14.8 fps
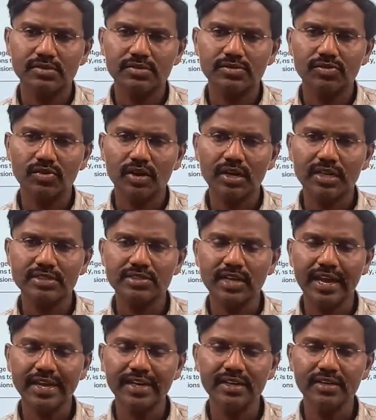What is
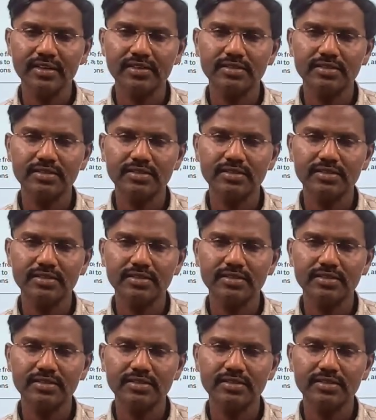9?